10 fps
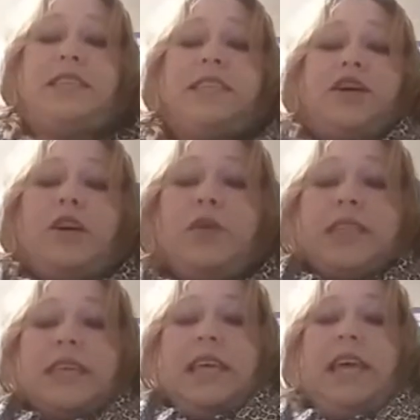So
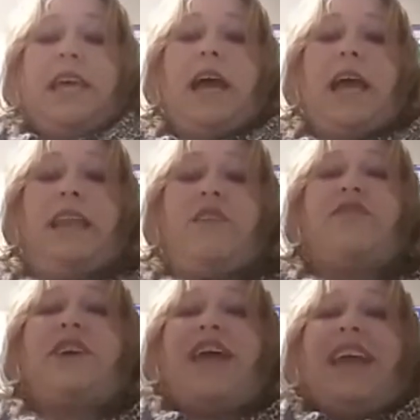as a kid, I
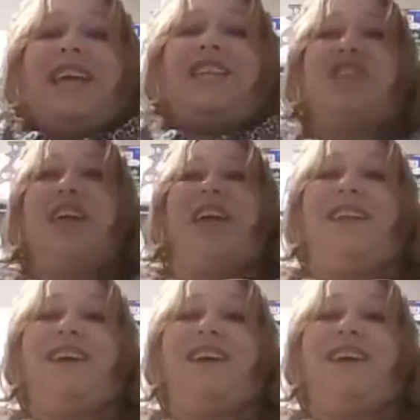never ate chicken.